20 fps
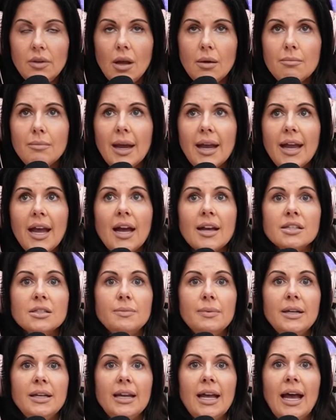My
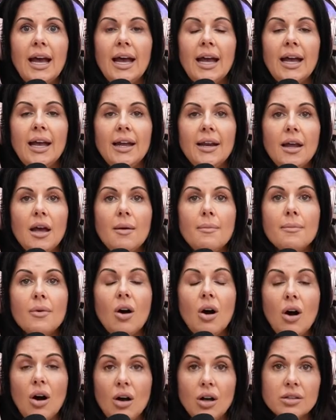husband had
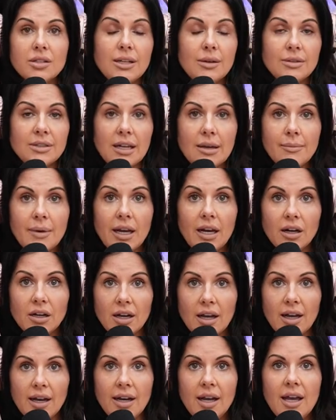called, I was getting my hair
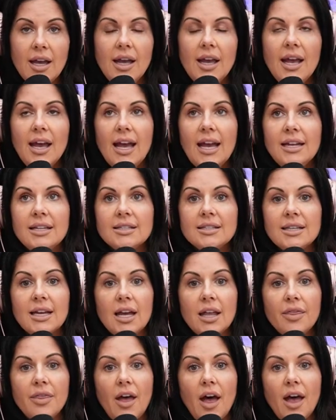done, and
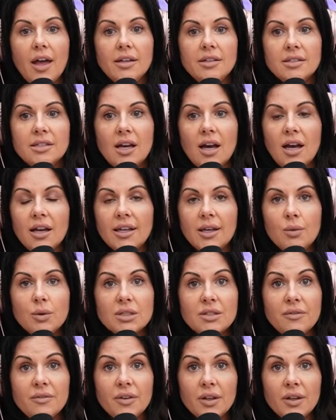said that he wasn't